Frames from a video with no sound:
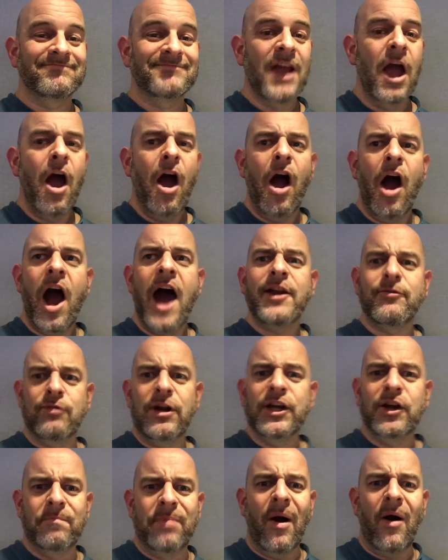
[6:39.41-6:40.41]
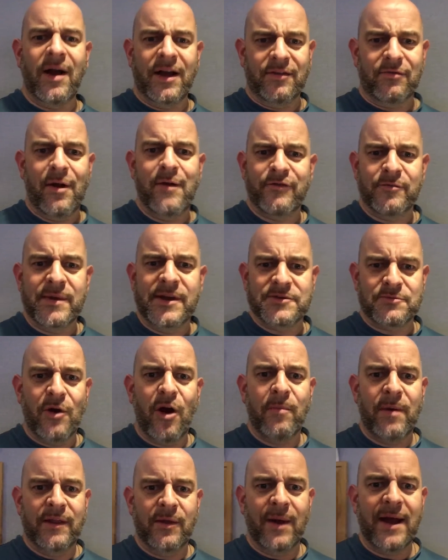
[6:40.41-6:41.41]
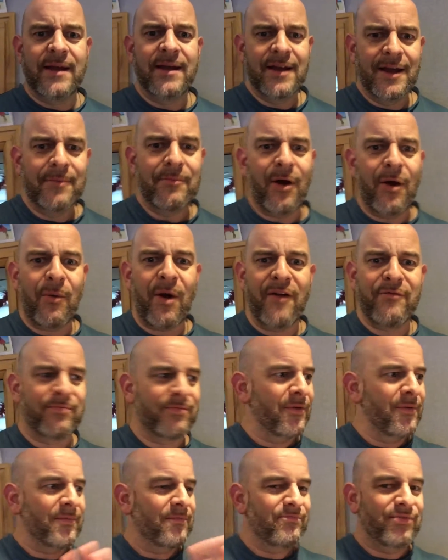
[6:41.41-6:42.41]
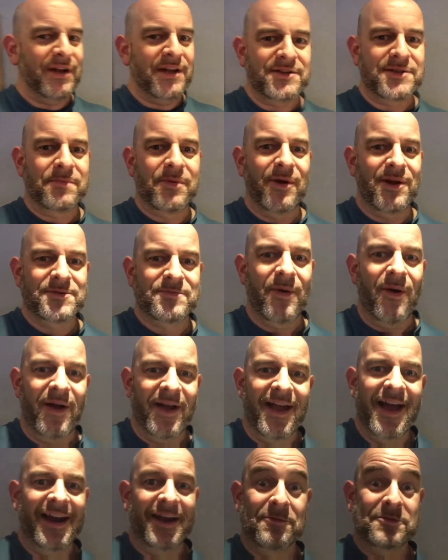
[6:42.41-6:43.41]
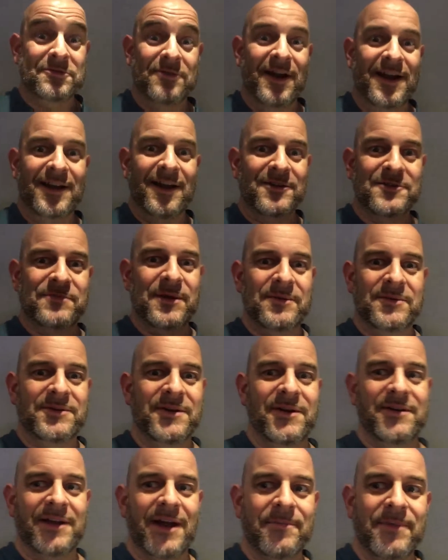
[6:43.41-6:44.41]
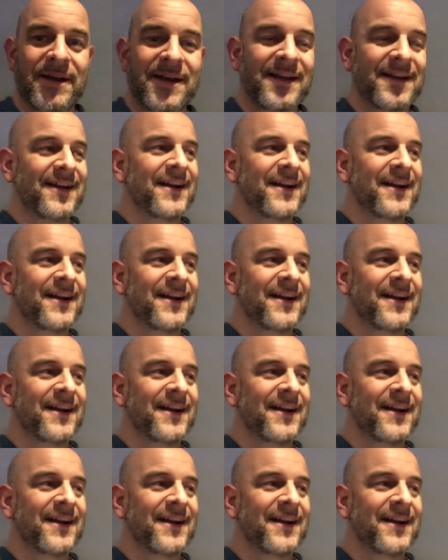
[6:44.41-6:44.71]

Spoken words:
I had a really good party thrown for me as well, by the way. My wife for a brilliant surprise party, and it was great. Loads of people turned up.